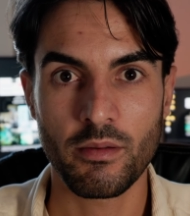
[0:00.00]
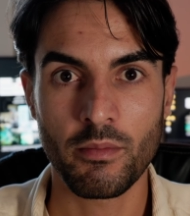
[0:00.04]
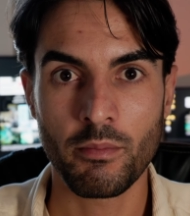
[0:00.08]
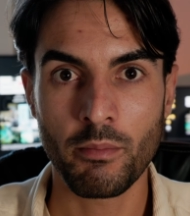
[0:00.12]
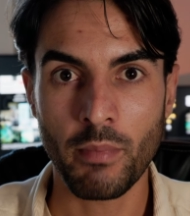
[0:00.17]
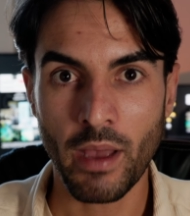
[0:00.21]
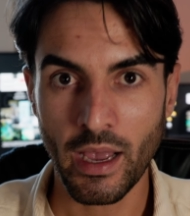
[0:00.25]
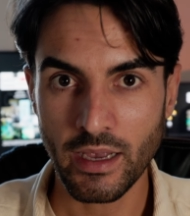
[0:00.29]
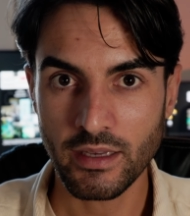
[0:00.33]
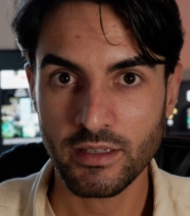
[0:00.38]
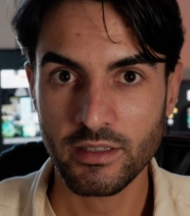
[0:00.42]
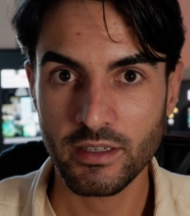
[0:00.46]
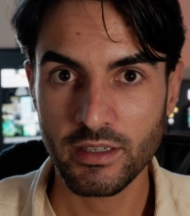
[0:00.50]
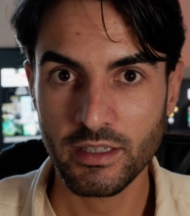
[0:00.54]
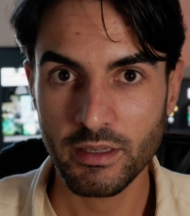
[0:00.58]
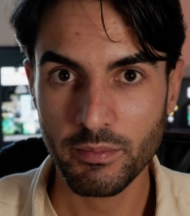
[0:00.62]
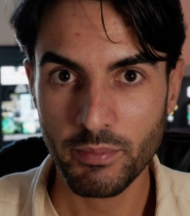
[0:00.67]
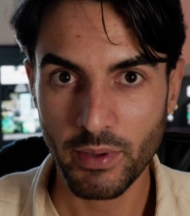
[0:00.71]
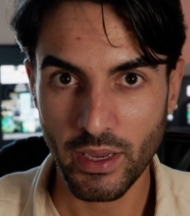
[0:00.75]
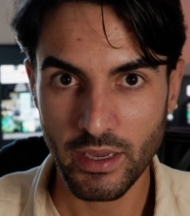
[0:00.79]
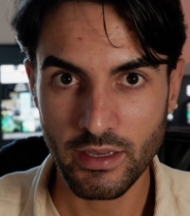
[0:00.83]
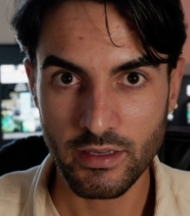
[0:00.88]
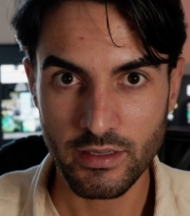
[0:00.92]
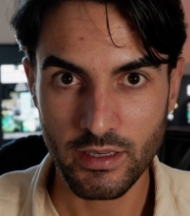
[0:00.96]
master the
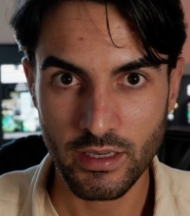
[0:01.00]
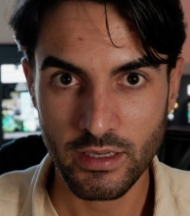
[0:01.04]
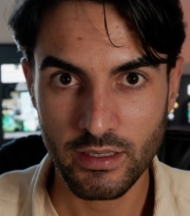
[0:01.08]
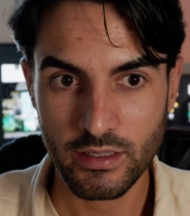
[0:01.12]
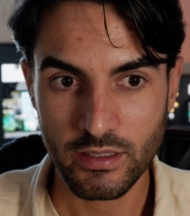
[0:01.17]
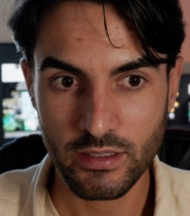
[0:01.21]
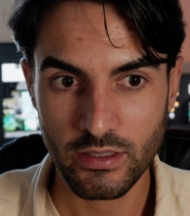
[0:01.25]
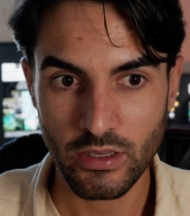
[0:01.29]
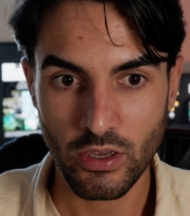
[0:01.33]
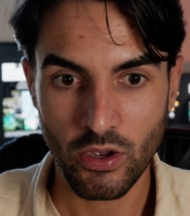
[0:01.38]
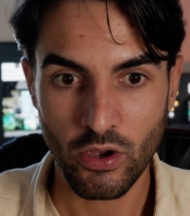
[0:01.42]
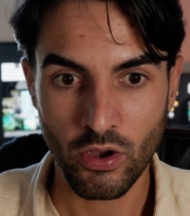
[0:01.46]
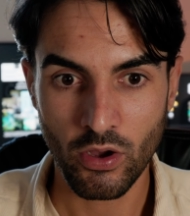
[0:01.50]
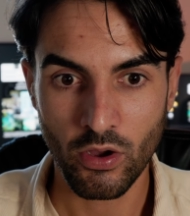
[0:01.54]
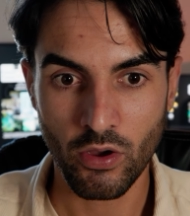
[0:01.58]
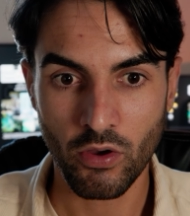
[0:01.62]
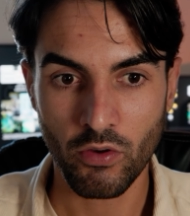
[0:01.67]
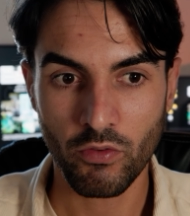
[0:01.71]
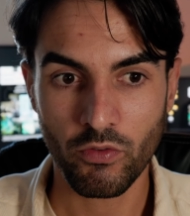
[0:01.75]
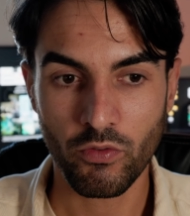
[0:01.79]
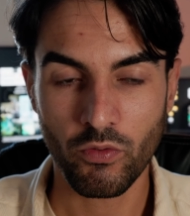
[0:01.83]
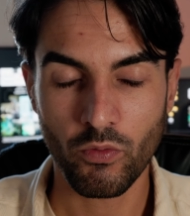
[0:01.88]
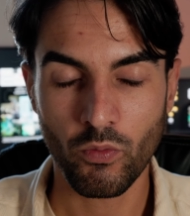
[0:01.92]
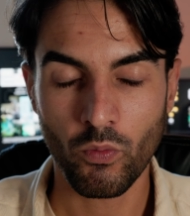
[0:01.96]
basics
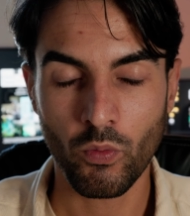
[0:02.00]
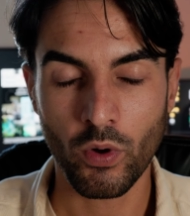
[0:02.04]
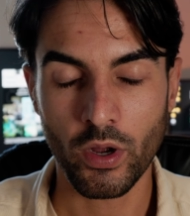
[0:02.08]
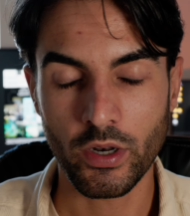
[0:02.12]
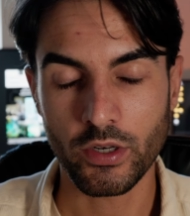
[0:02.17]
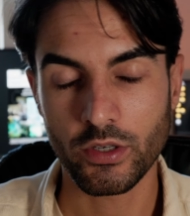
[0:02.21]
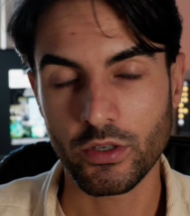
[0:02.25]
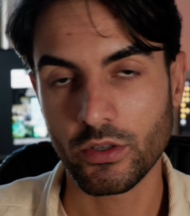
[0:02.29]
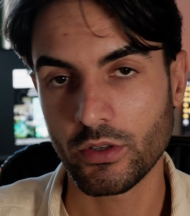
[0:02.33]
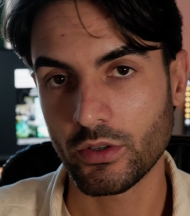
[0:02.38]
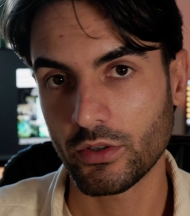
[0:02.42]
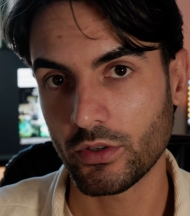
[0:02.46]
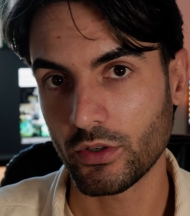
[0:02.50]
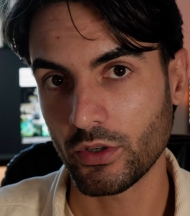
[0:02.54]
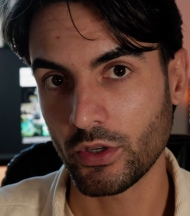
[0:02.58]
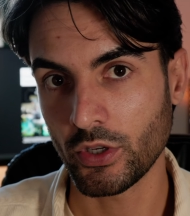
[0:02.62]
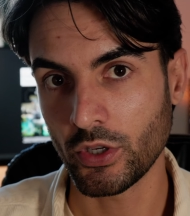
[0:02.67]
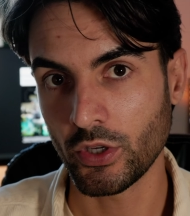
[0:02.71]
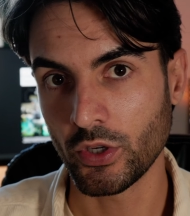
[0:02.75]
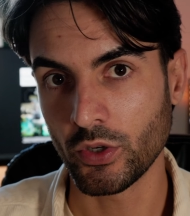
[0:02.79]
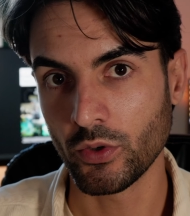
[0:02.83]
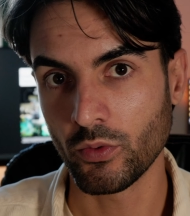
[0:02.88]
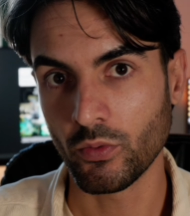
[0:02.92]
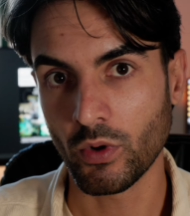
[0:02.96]
of what
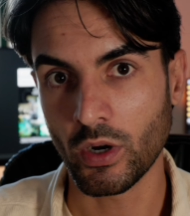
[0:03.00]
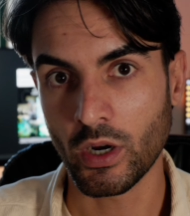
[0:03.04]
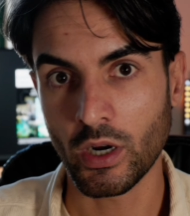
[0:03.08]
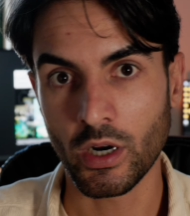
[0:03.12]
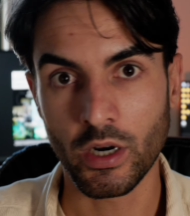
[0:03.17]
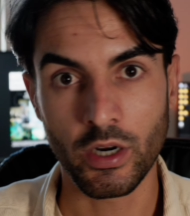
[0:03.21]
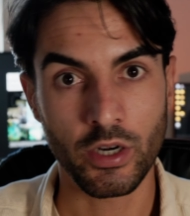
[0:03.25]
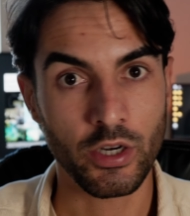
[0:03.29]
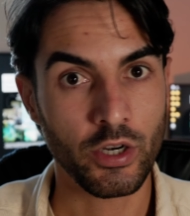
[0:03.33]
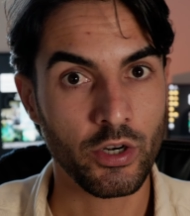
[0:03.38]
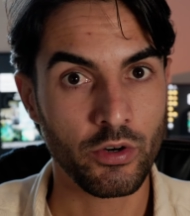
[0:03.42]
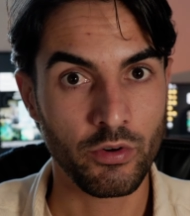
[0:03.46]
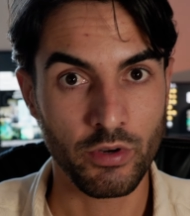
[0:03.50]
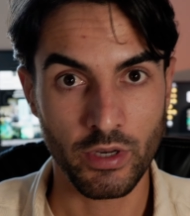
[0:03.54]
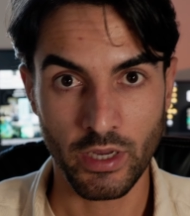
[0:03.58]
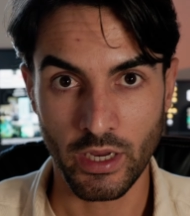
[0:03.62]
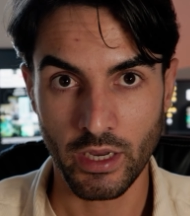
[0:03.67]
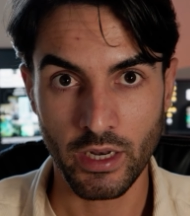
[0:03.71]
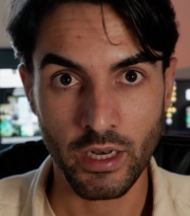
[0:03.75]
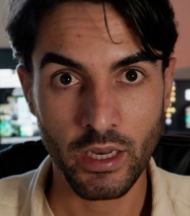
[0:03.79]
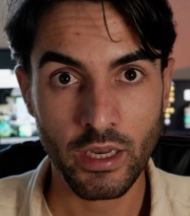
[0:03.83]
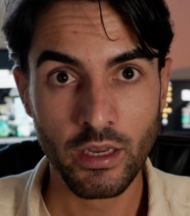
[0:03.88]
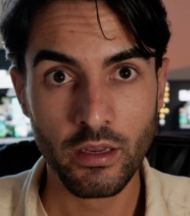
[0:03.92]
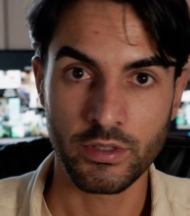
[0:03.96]
you are
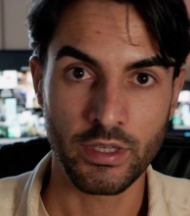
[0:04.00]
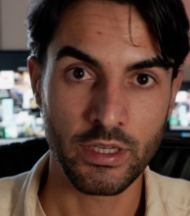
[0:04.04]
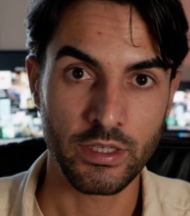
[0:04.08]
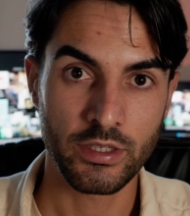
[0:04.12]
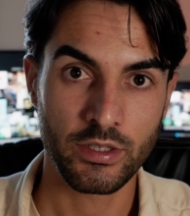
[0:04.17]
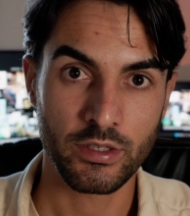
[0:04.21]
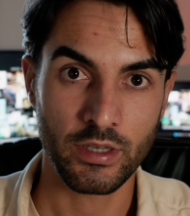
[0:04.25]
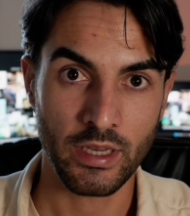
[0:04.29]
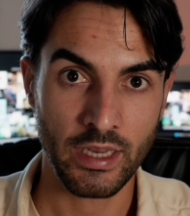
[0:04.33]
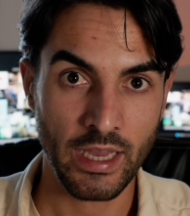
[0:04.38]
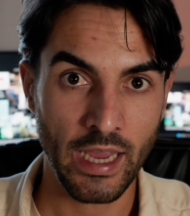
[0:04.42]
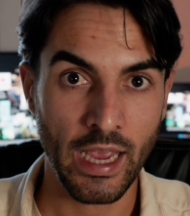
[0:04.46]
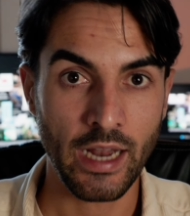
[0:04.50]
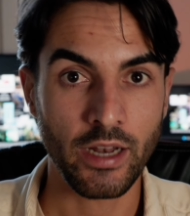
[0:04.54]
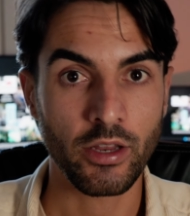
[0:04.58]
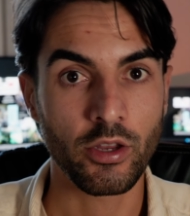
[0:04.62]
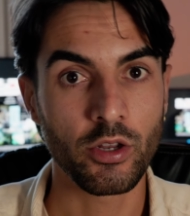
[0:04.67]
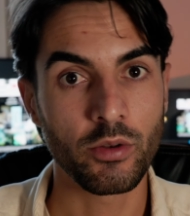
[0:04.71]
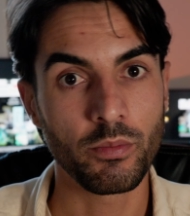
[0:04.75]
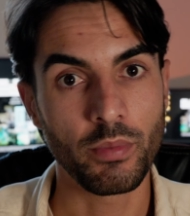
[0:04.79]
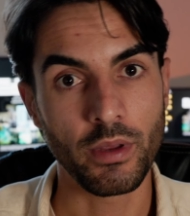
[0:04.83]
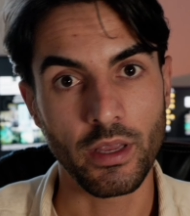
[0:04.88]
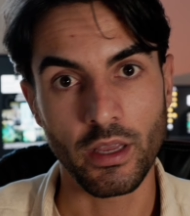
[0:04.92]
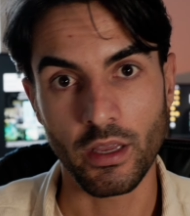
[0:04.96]
creating. This again
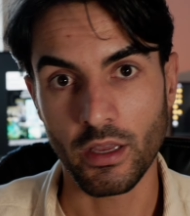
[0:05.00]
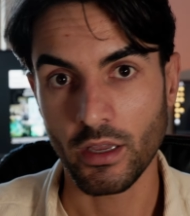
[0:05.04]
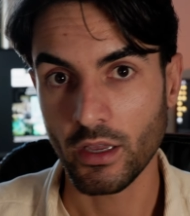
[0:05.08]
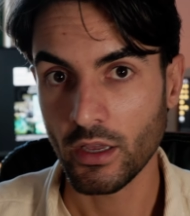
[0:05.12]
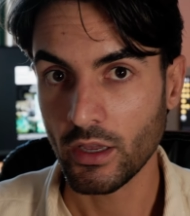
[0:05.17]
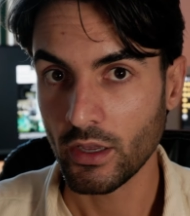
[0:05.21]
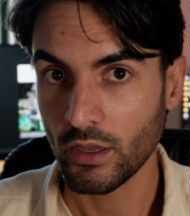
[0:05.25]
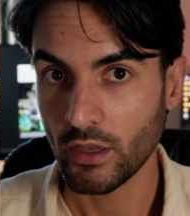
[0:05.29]
could be